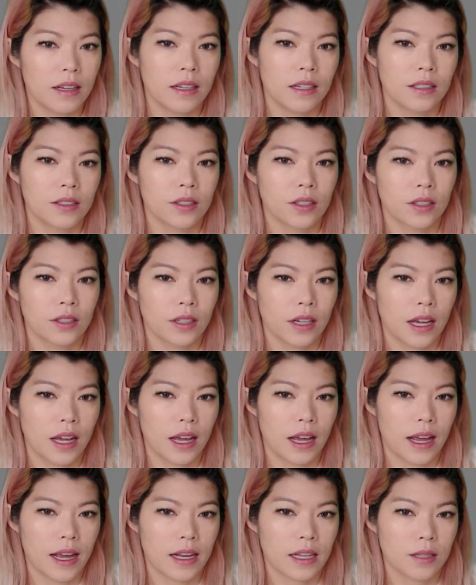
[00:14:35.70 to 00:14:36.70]
So
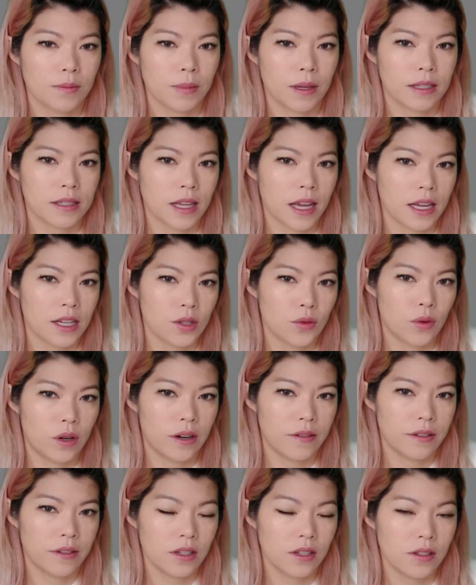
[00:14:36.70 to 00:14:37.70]
x plus h
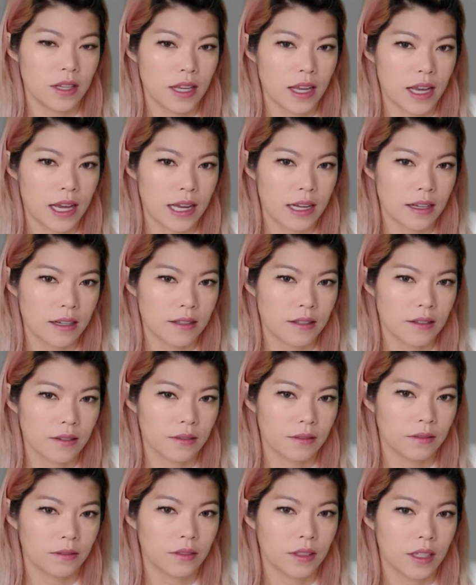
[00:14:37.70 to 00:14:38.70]
wherever you see x.
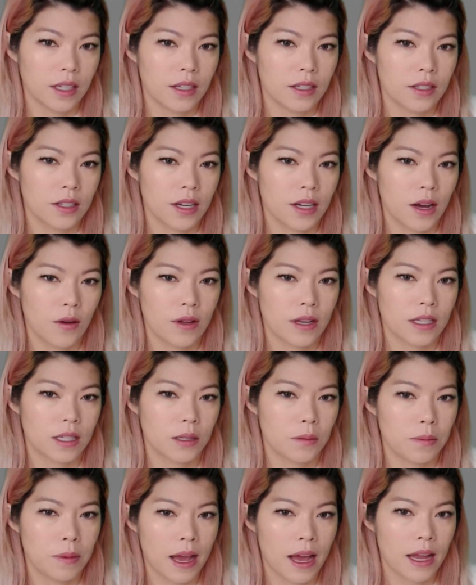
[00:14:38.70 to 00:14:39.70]
So now we
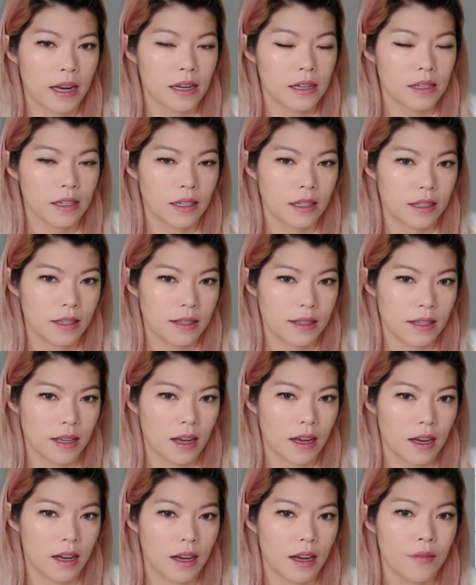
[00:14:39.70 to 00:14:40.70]
expand, it's
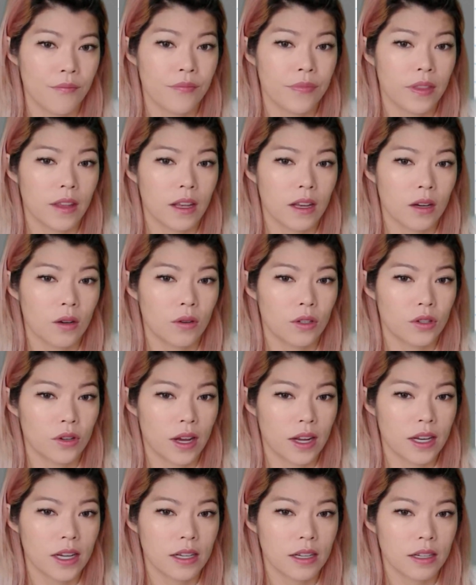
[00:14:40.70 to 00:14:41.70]

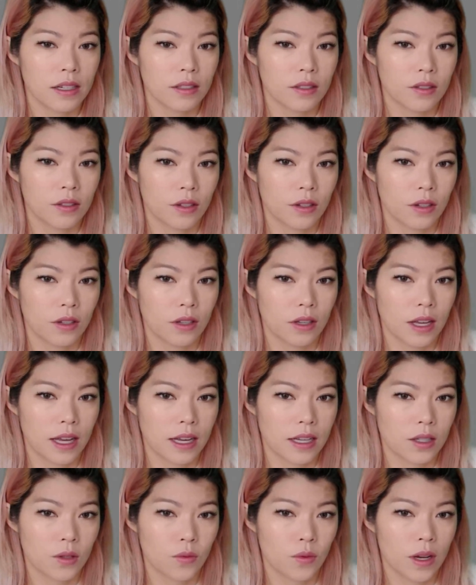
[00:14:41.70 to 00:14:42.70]
quadratic, so
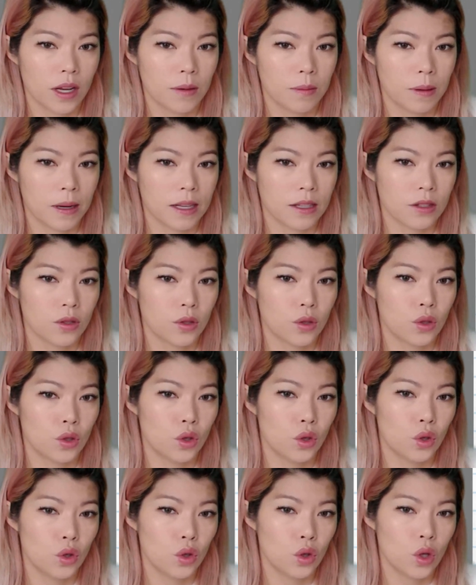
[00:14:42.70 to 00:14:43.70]
x squared plus
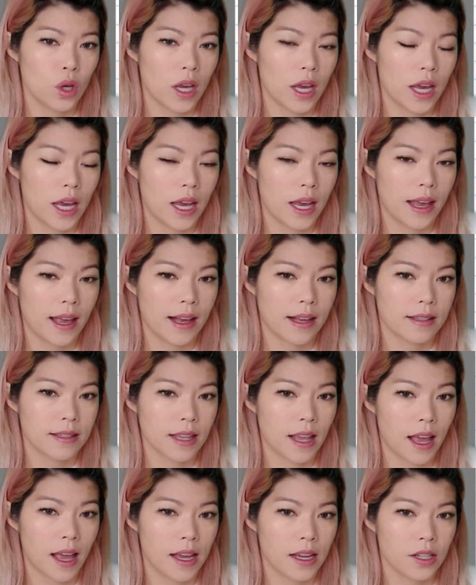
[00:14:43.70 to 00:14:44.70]

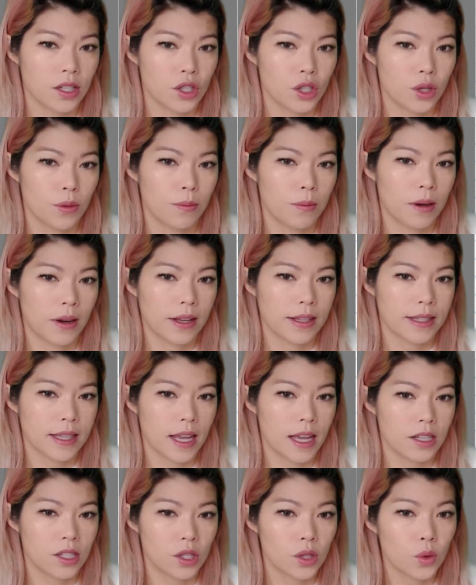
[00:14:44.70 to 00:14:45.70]
2xh plus
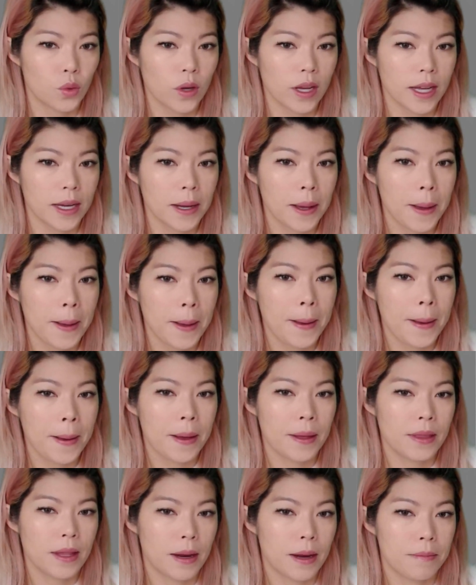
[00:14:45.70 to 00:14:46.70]
h squared,
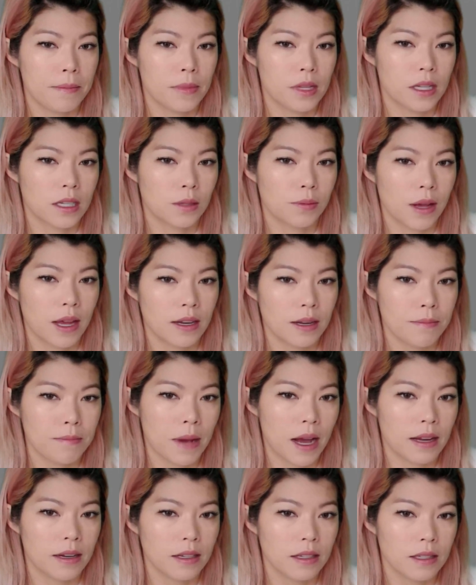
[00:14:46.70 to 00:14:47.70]
then expand and
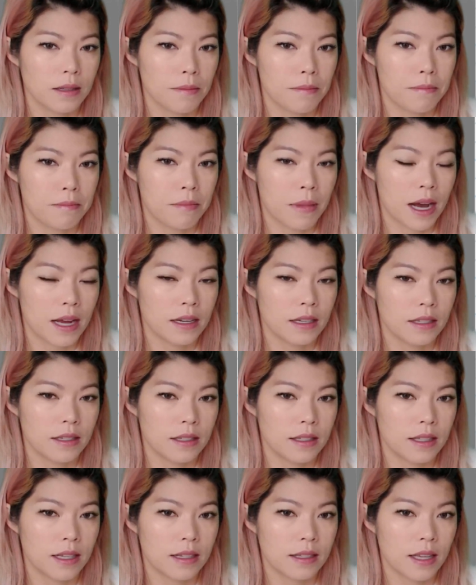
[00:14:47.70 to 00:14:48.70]
minus
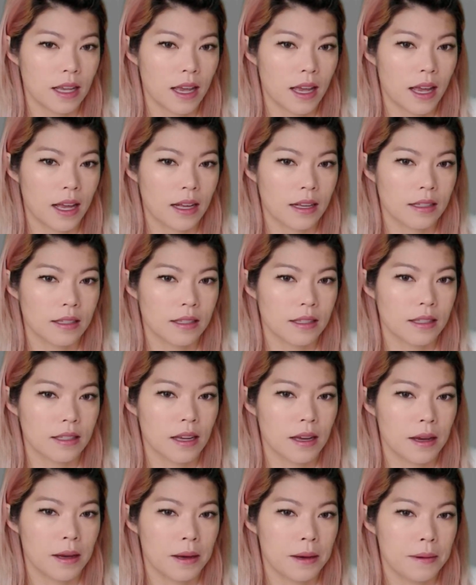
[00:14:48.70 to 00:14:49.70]
6x
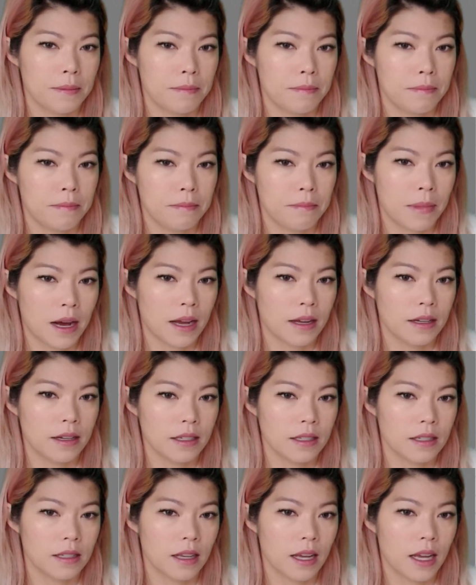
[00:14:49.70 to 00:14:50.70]

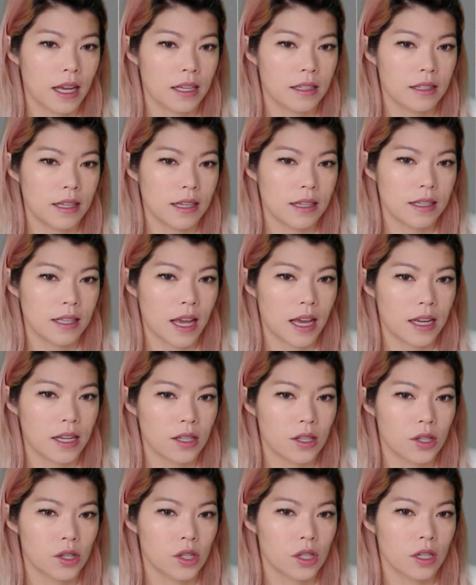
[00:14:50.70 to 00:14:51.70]
minus
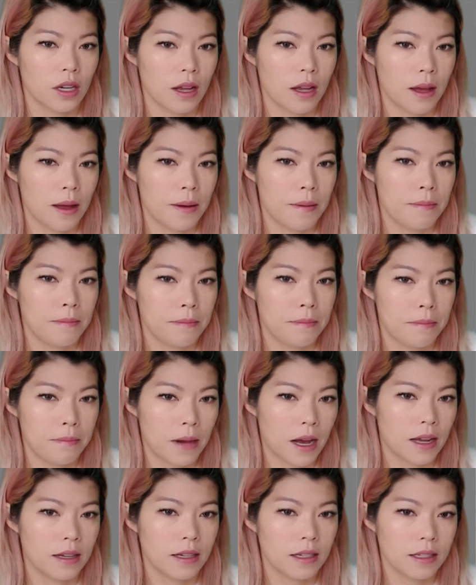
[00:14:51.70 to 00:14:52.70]
6h
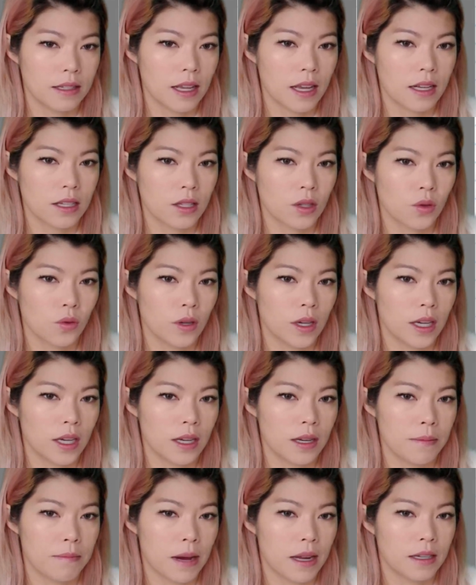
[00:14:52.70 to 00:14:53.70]
minus x
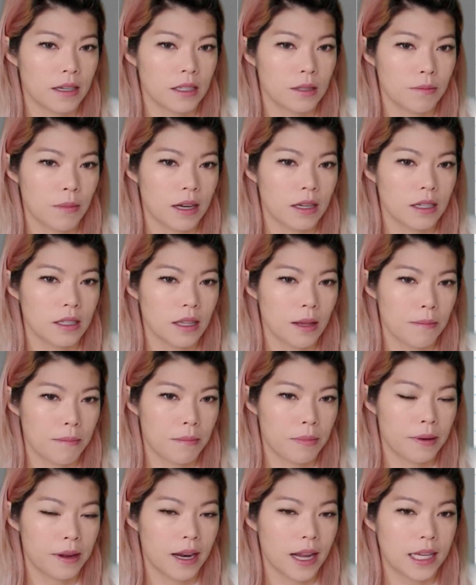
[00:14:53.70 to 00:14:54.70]
squared minus
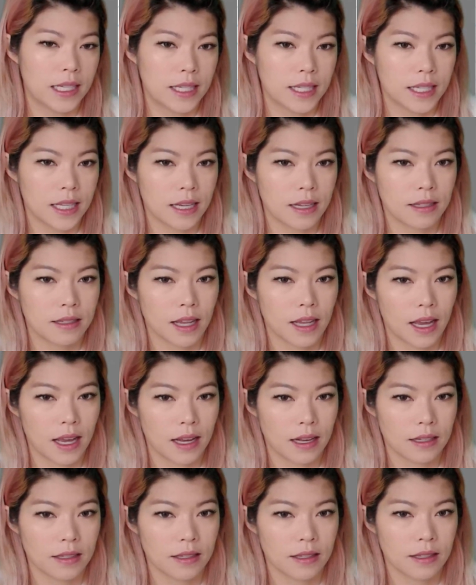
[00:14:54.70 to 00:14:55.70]
plus
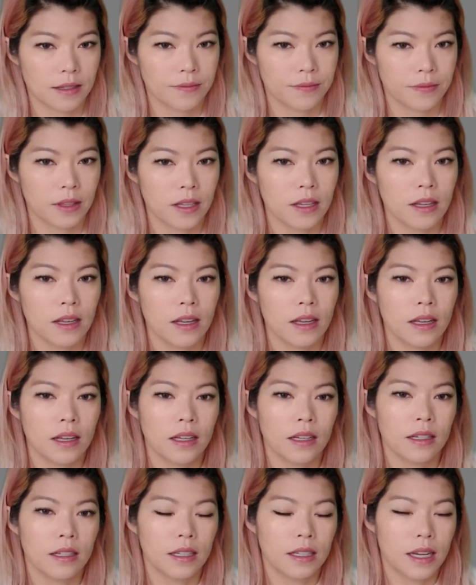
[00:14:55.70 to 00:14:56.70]
6x.
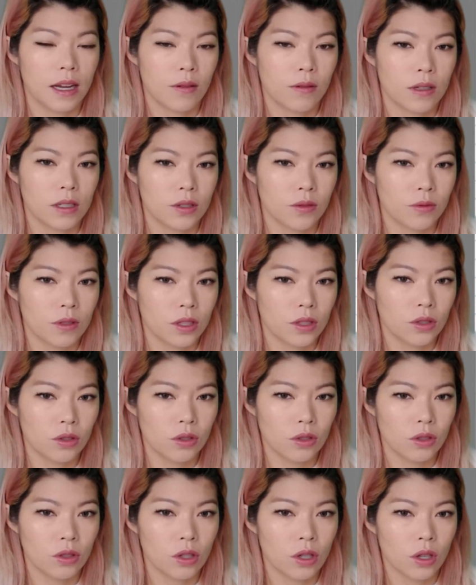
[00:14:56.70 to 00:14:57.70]
Now what
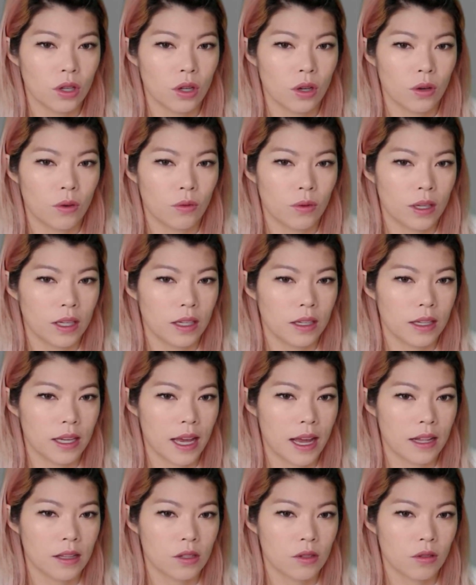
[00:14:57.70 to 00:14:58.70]
do? we
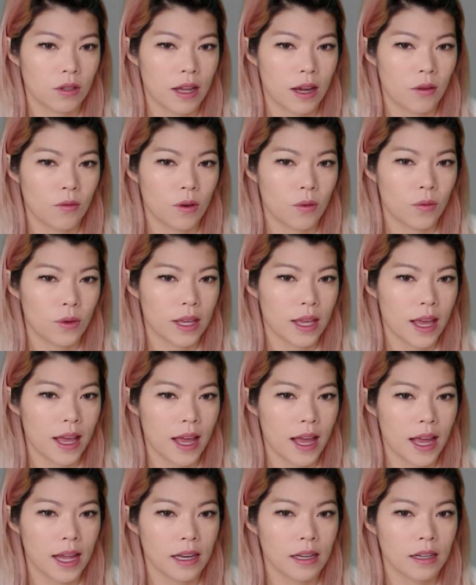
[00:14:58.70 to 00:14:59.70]
cancel out what we
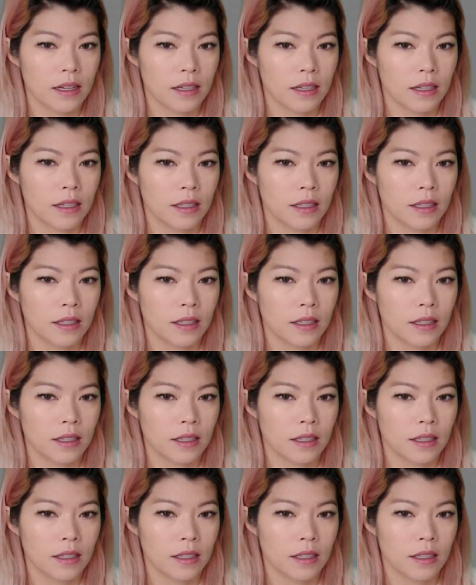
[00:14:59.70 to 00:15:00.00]
can.